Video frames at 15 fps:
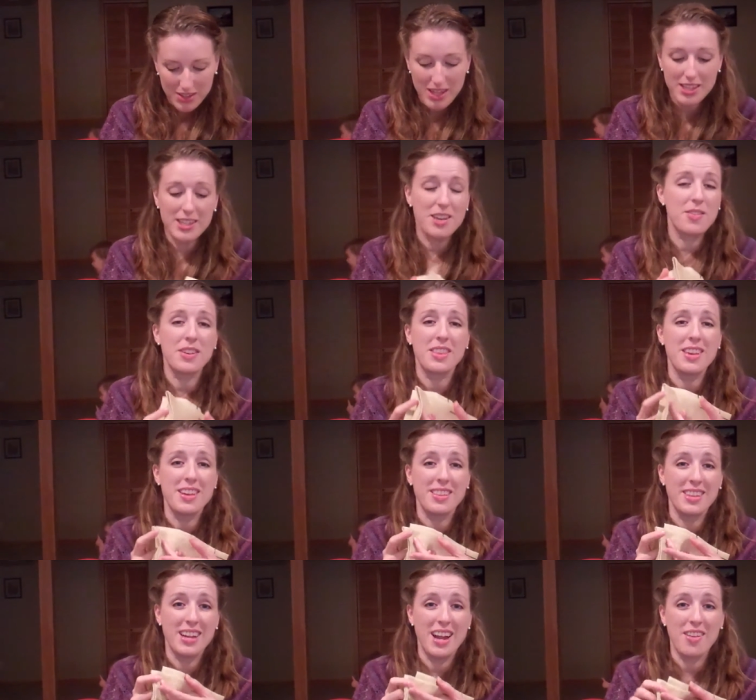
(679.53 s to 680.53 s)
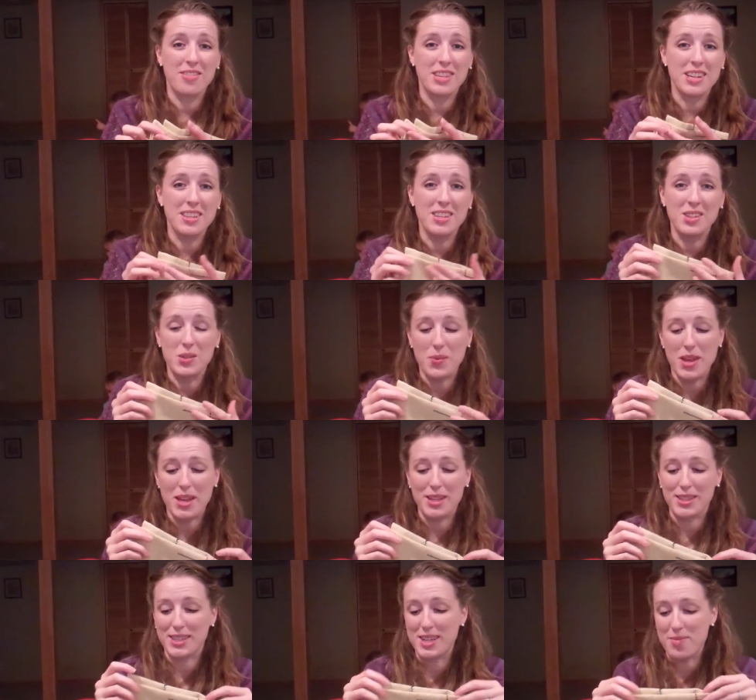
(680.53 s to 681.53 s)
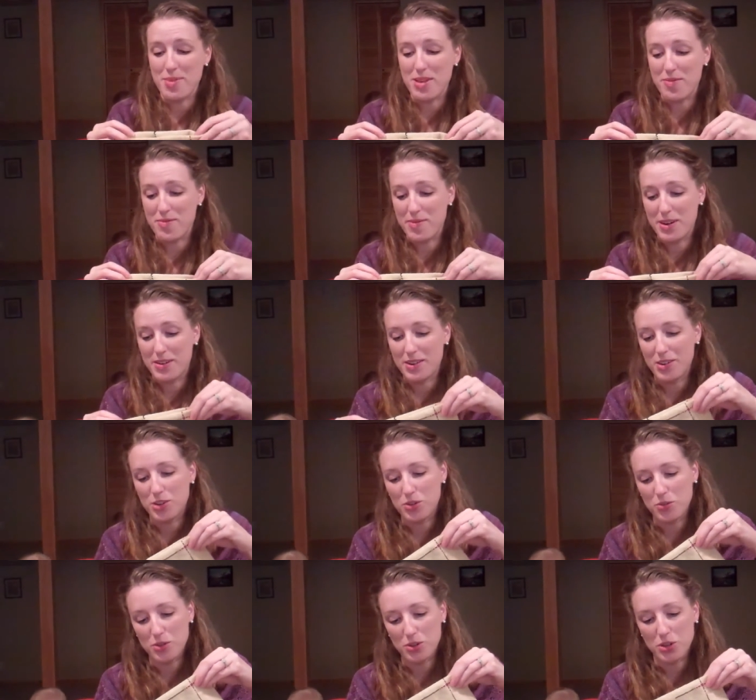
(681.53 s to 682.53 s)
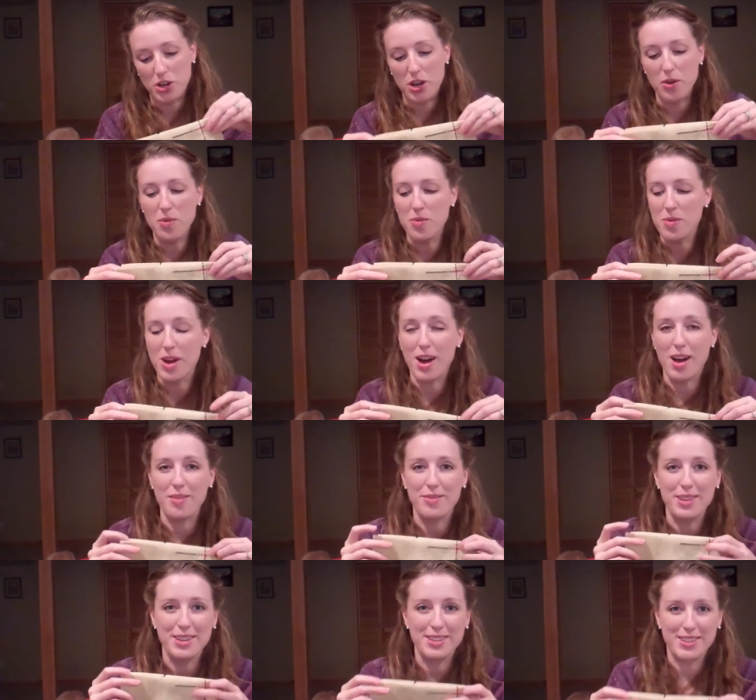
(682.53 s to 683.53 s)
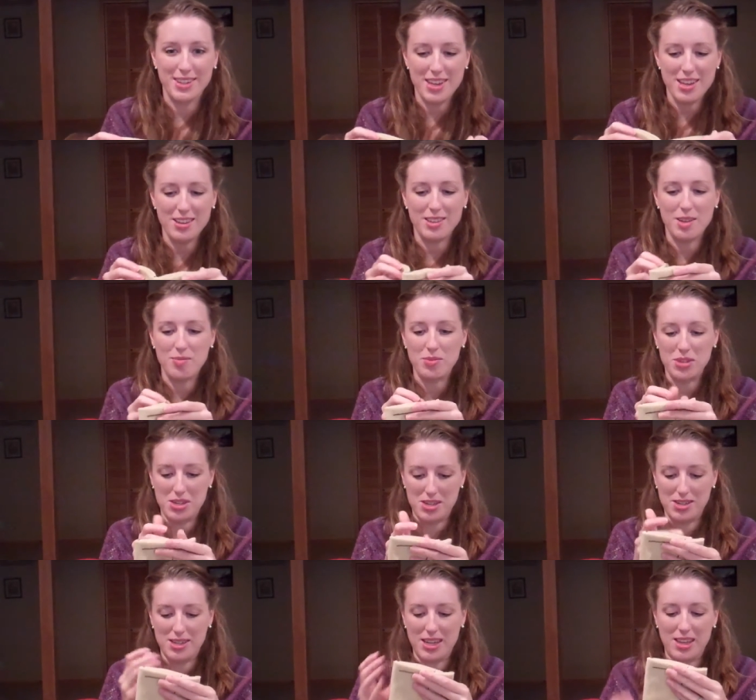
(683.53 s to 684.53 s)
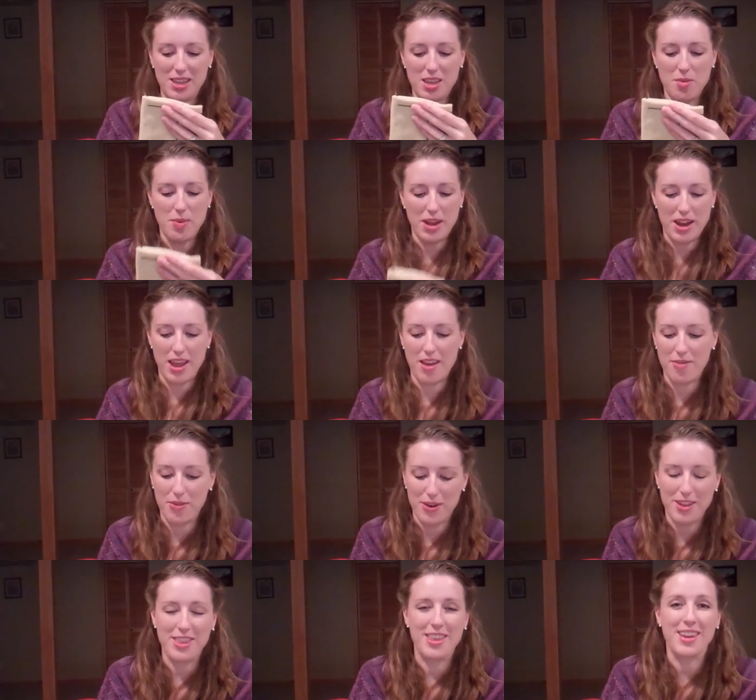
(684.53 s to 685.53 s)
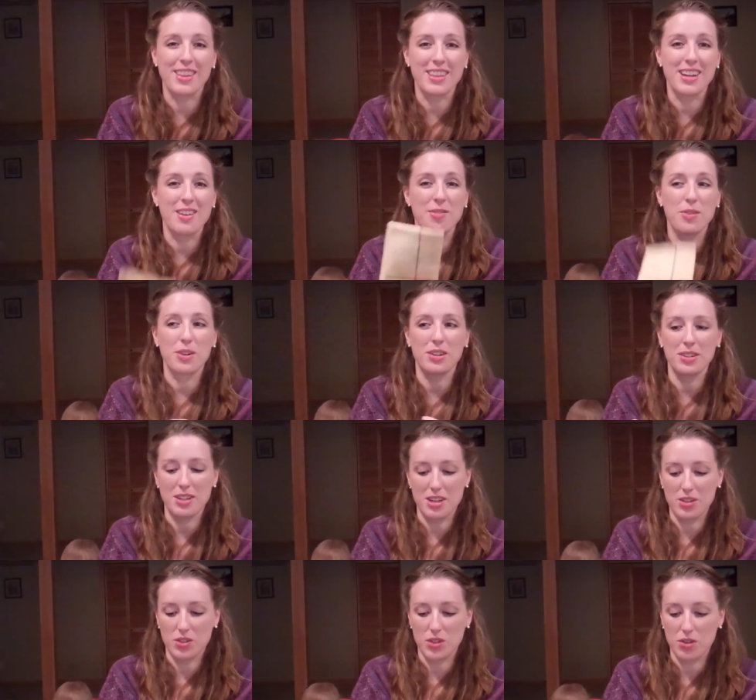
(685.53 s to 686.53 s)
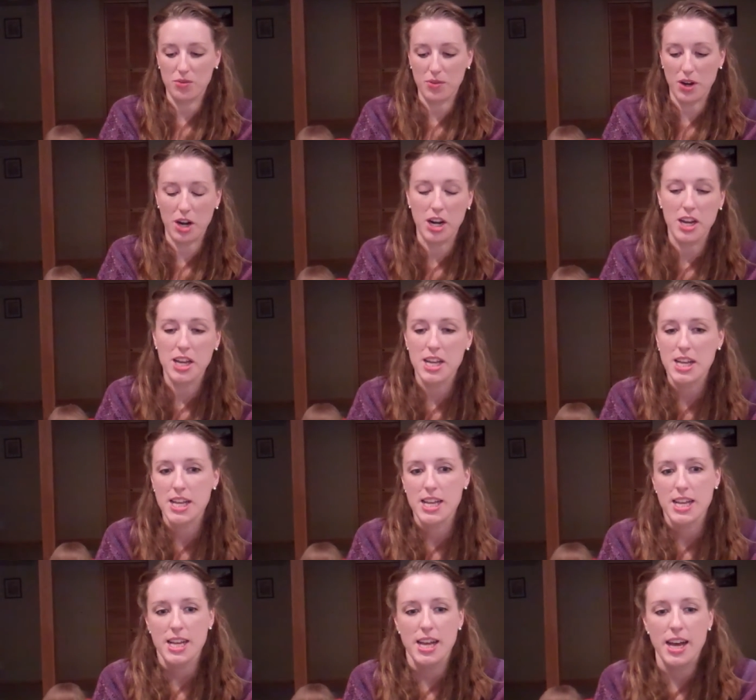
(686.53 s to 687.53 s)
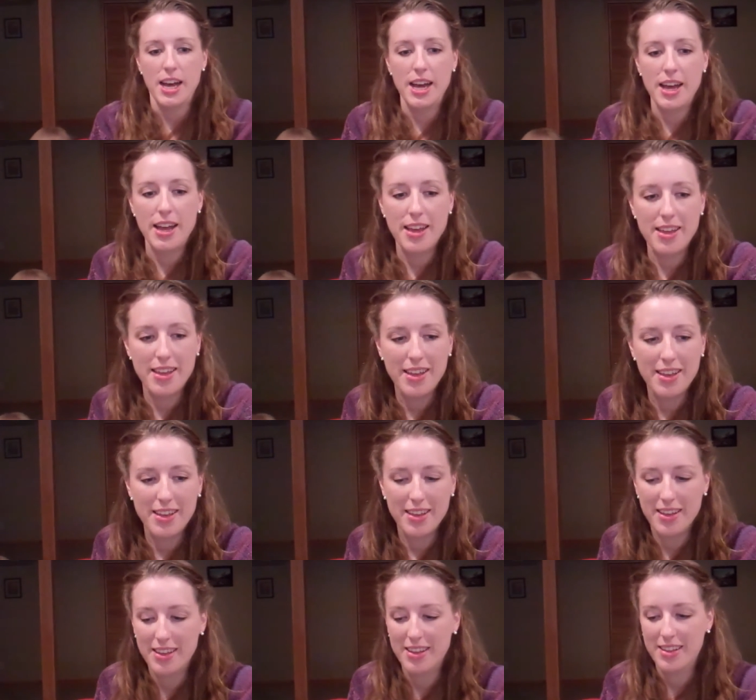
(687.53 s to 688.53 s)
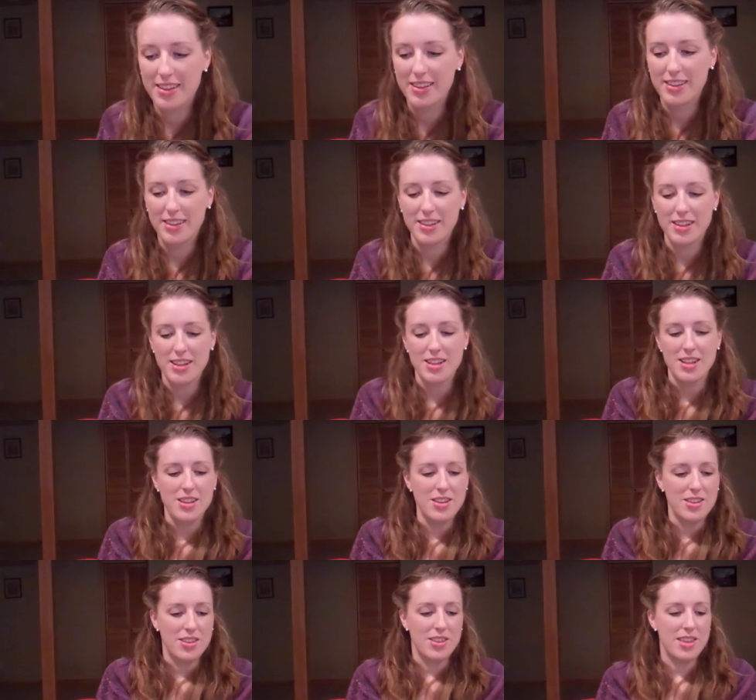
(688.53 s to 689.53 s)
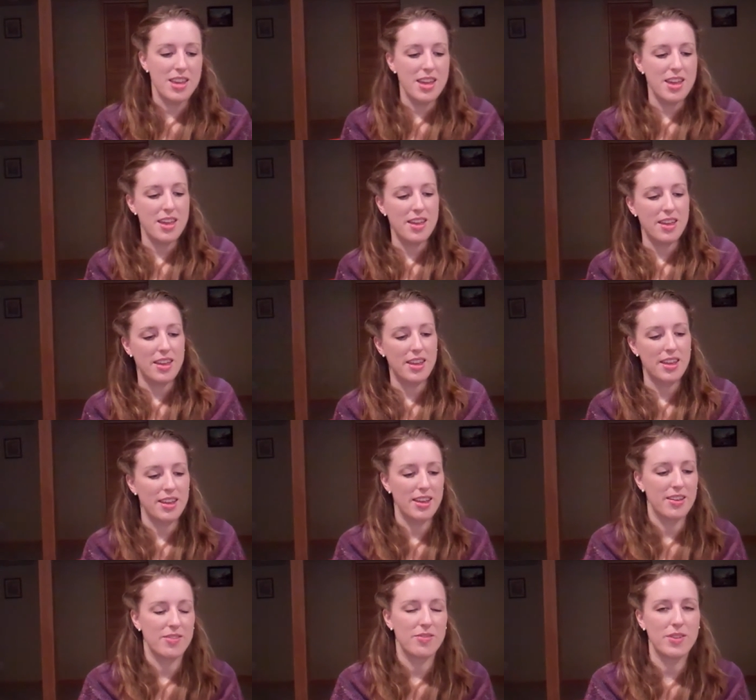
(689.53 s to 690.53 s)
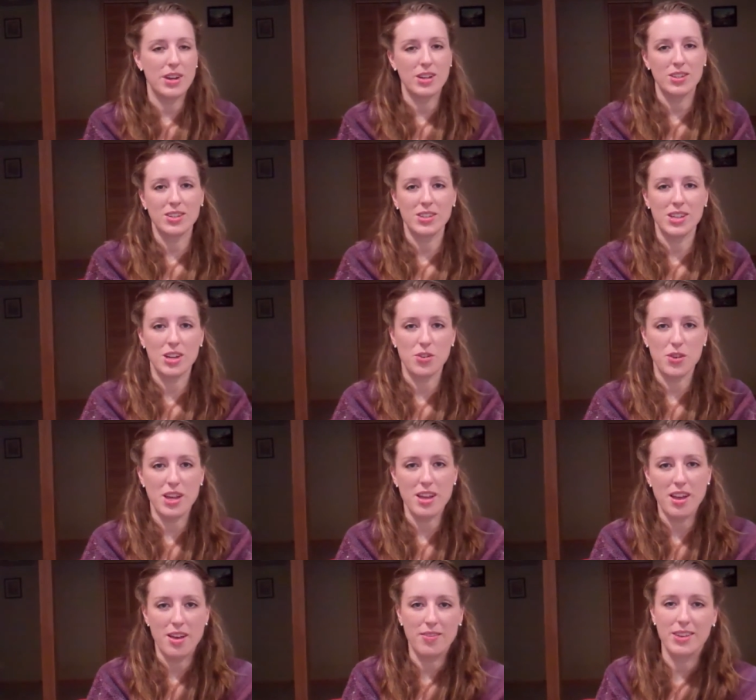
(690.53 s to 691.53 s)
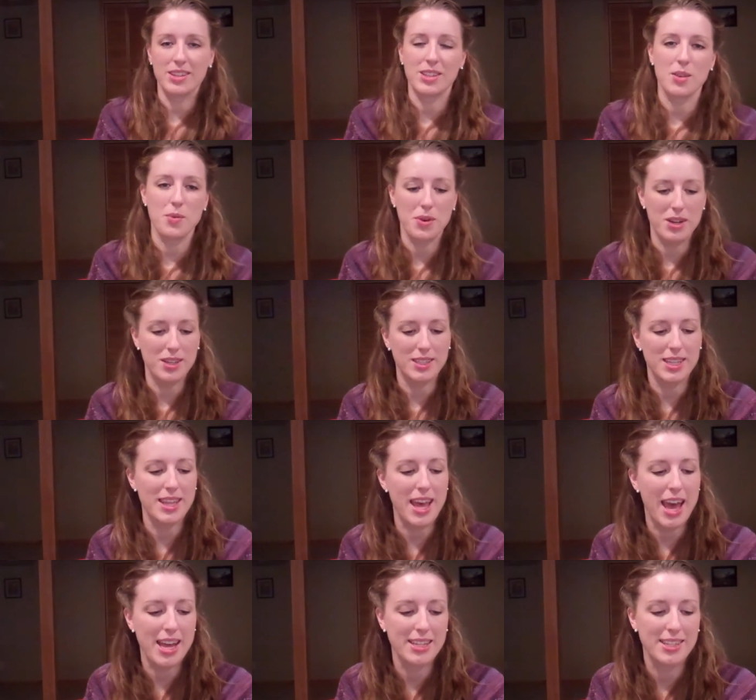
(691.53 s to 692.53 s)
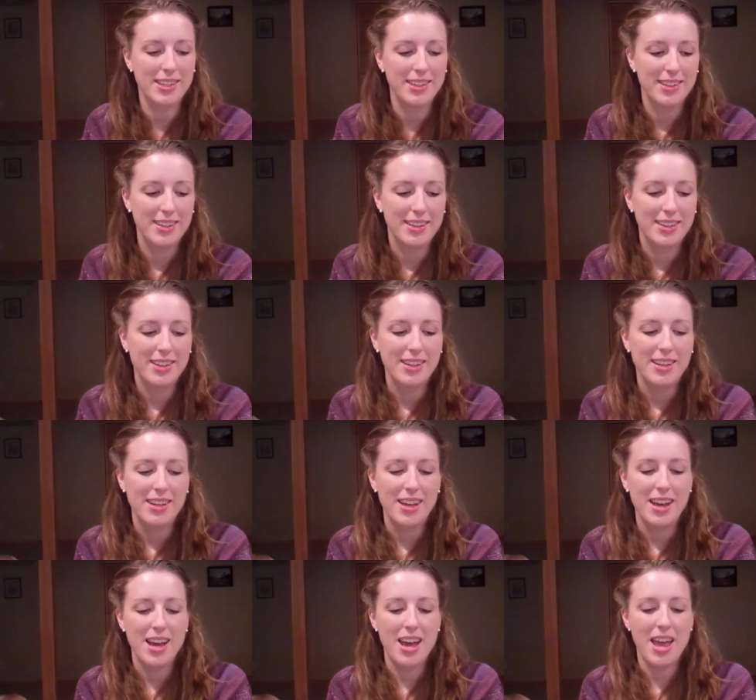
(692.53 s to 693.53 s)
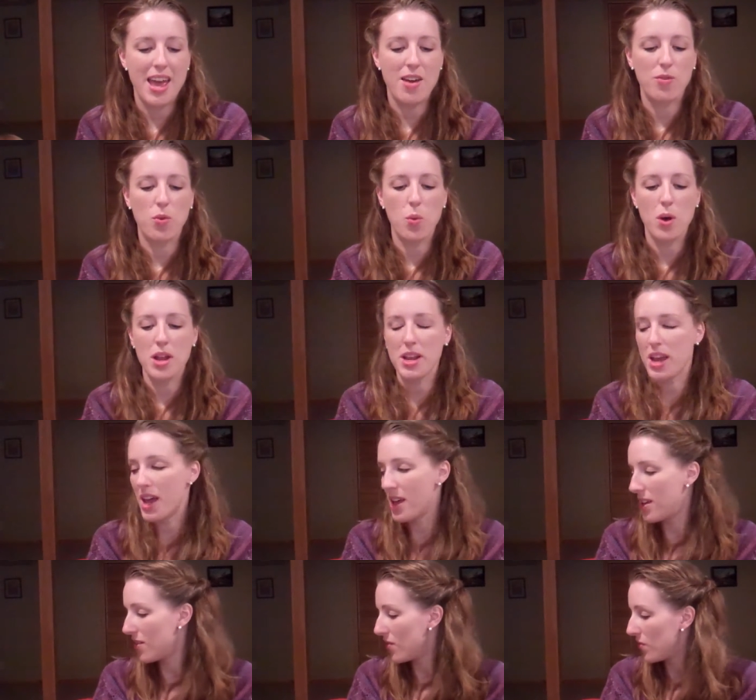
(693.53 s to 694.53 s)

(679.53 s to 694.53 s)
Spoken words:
So that's everything that I've done this week. It's going to be a very short show, obviously, because I'm done telling you about everything that I've worked on so far. The Fairies and Sundry, obviously, we're into that. I have one.